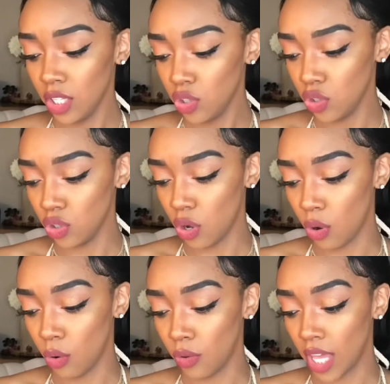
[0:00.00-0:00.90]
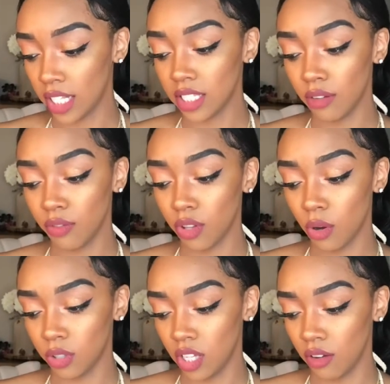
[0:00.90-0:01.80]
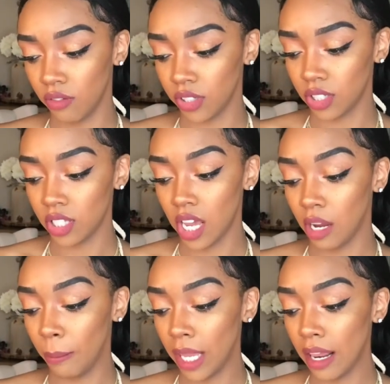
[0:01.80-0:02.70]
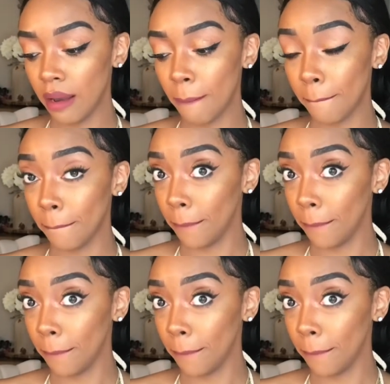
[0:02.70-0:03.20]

So that's it for the hotel versus Airbnb.